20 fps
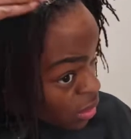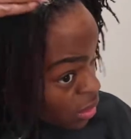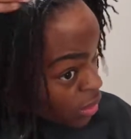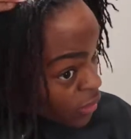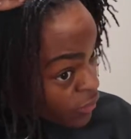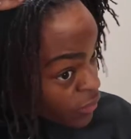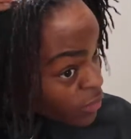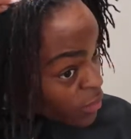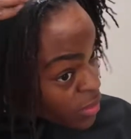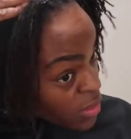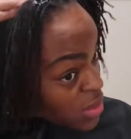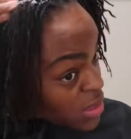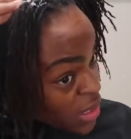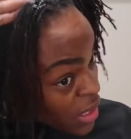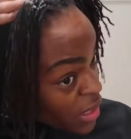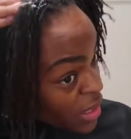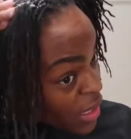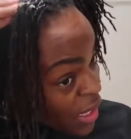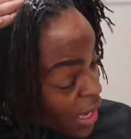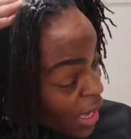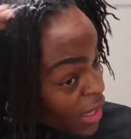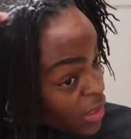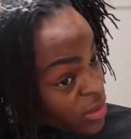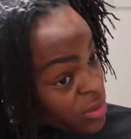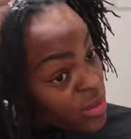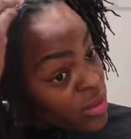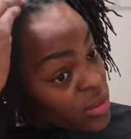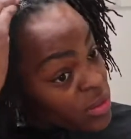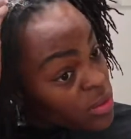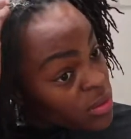if you want to say
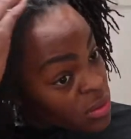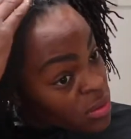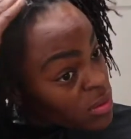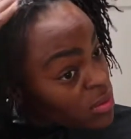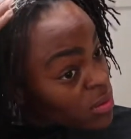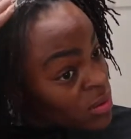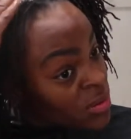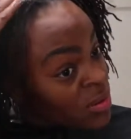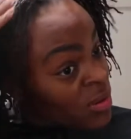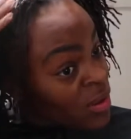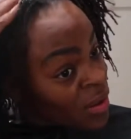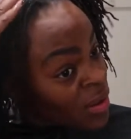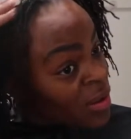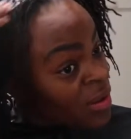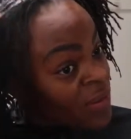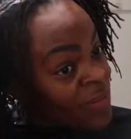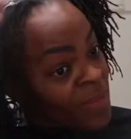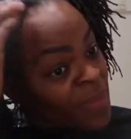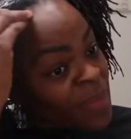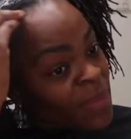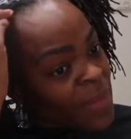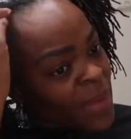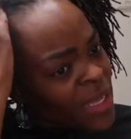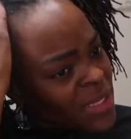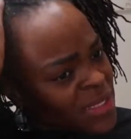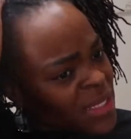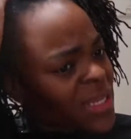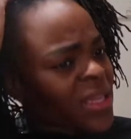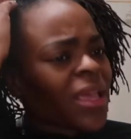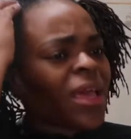gathered. I
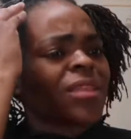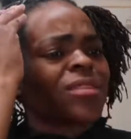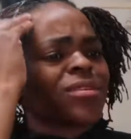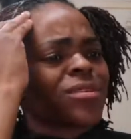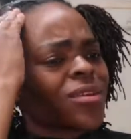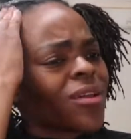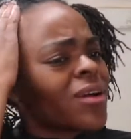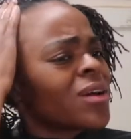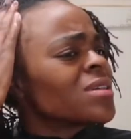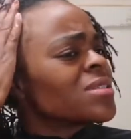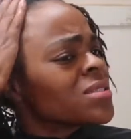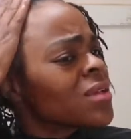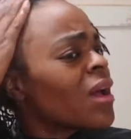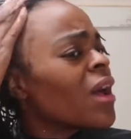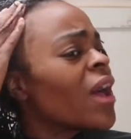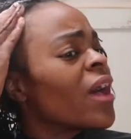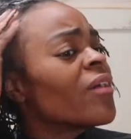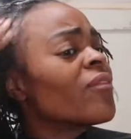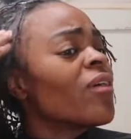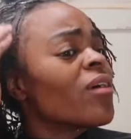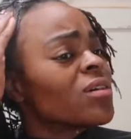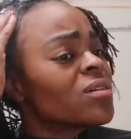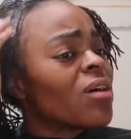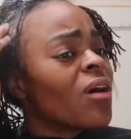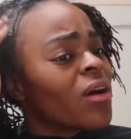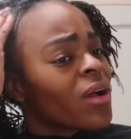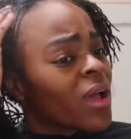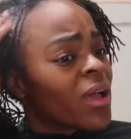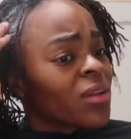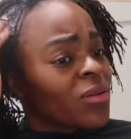say gathered, y'all. I have
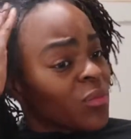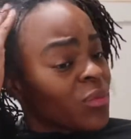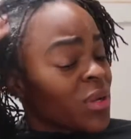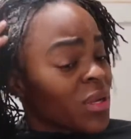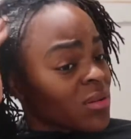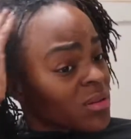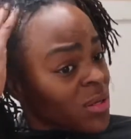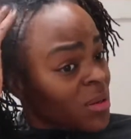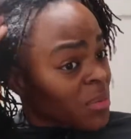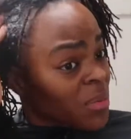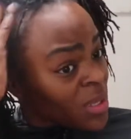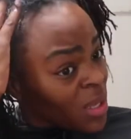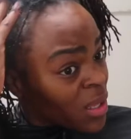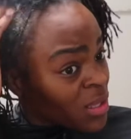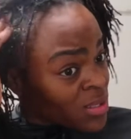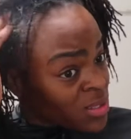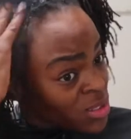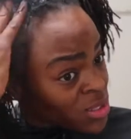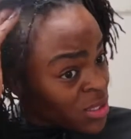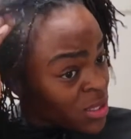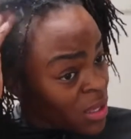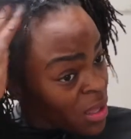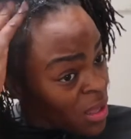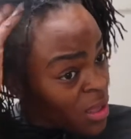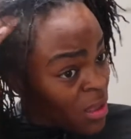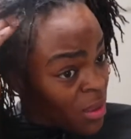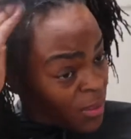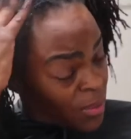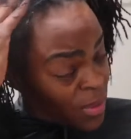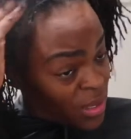all kind of weird terminology,
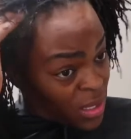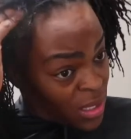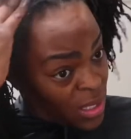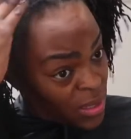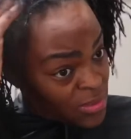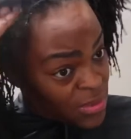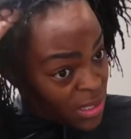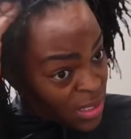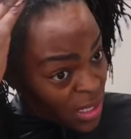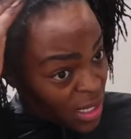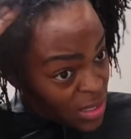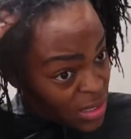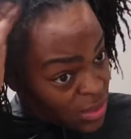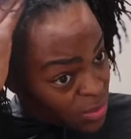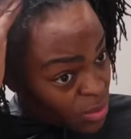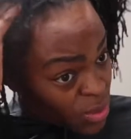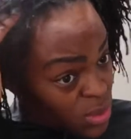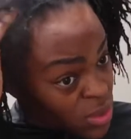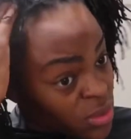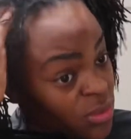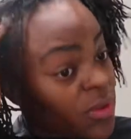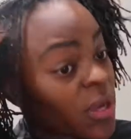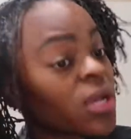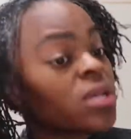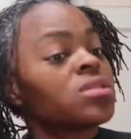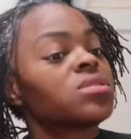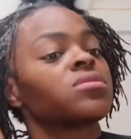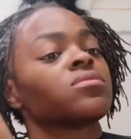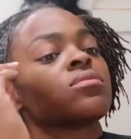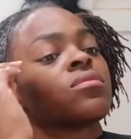but it keeps it nice and
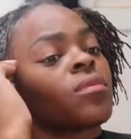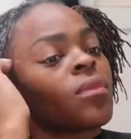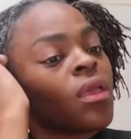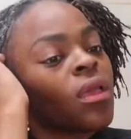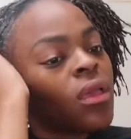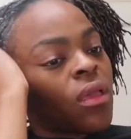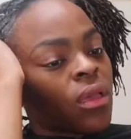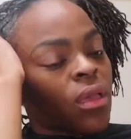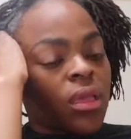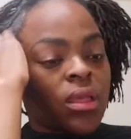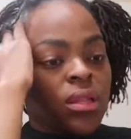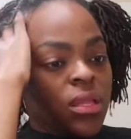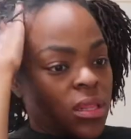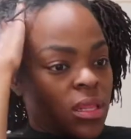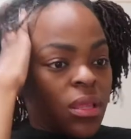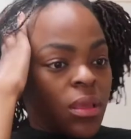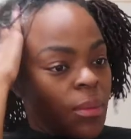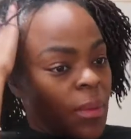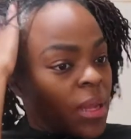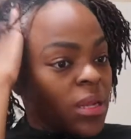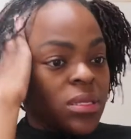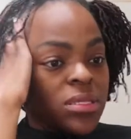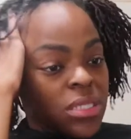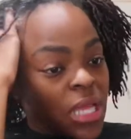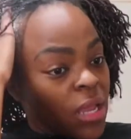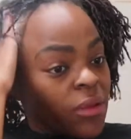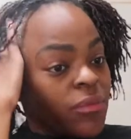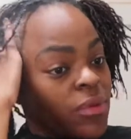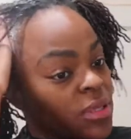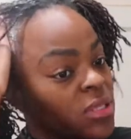moisturized. And the thing about it is,
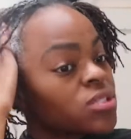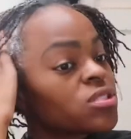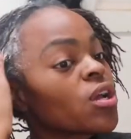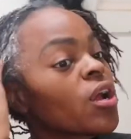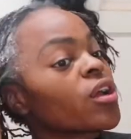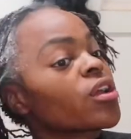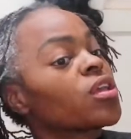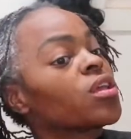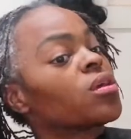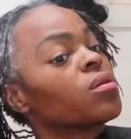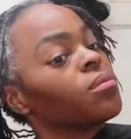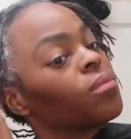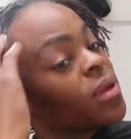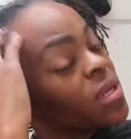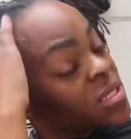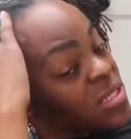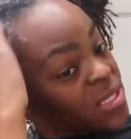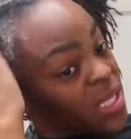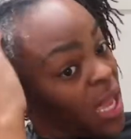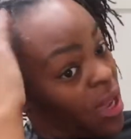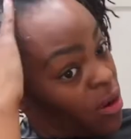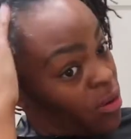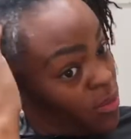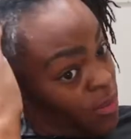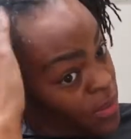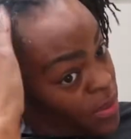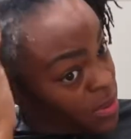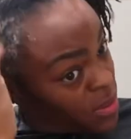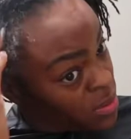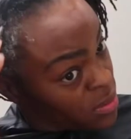I really target my scalp
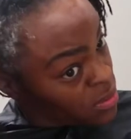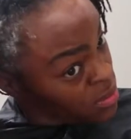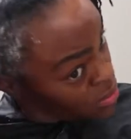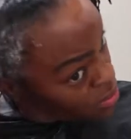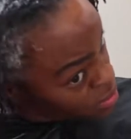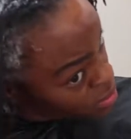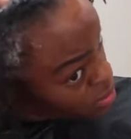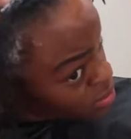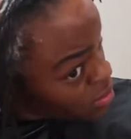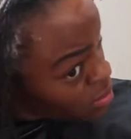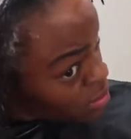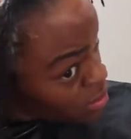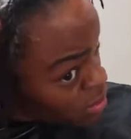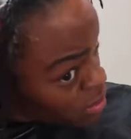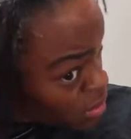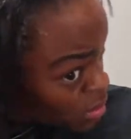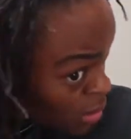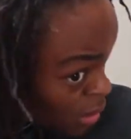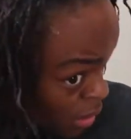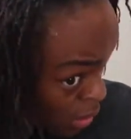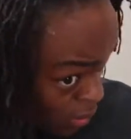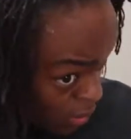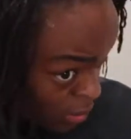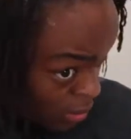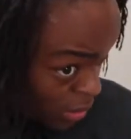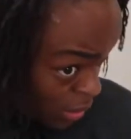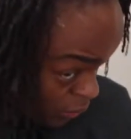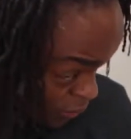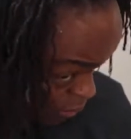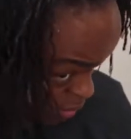
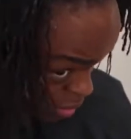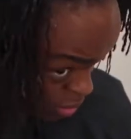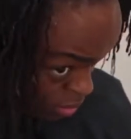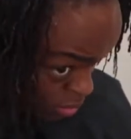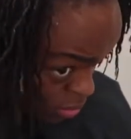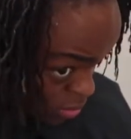whenever